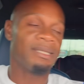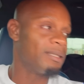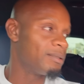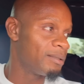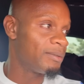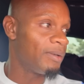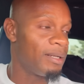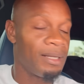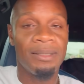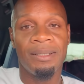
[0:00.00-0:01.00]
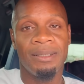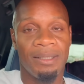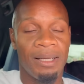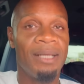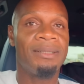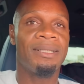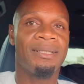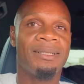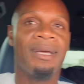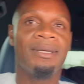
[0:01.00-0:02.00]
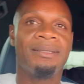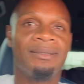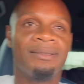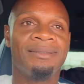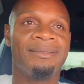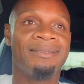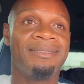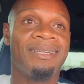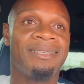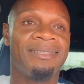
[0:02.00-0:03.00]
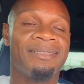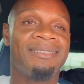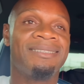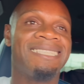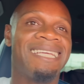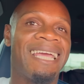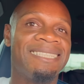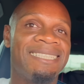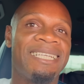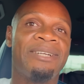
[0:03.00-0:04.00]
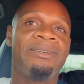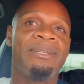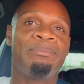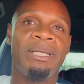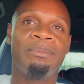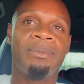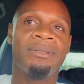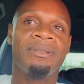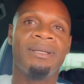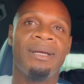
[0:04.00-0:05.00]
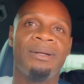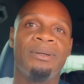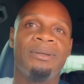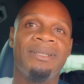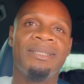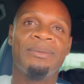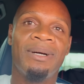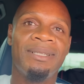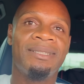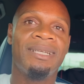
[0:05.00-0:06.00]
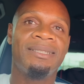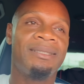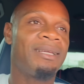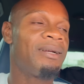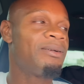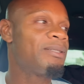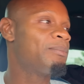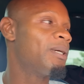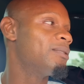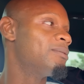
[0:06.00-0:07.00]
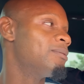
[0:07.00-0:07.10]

that. It's fine. I'll take that. I'll take it, guys. Take it. Cancerian people around this one Sagittarius man.